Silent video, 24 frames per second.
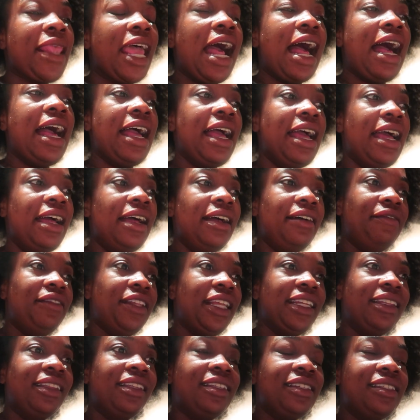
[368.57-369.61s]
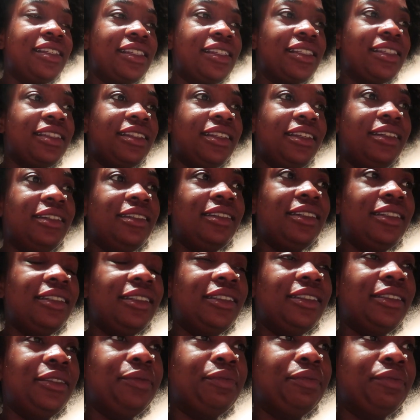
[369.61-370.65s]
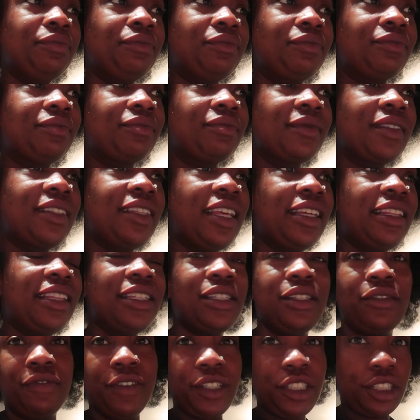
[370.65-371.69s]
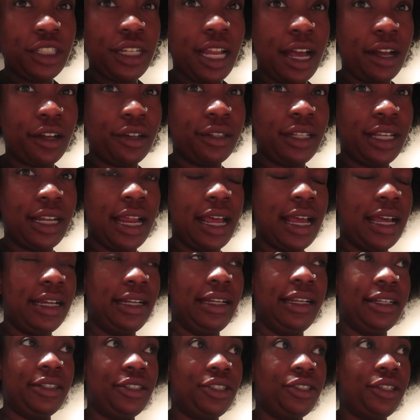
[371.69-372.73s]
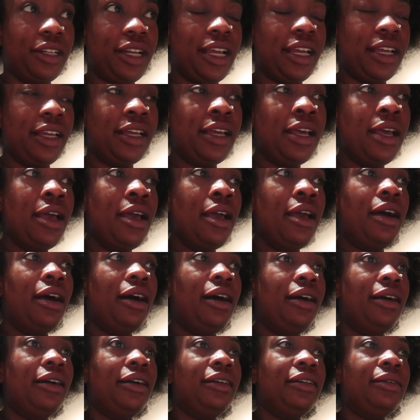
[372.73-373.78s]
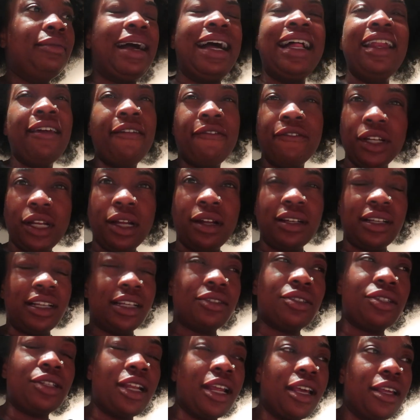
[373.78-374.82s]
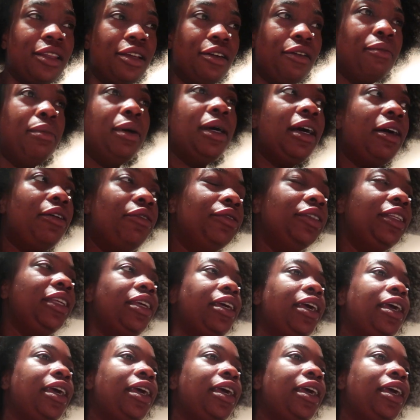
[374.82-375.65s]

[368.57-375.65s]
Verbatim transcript: I have like this the like this fish taco that I had yesterday. um I didn't vlog yesterday though, but I only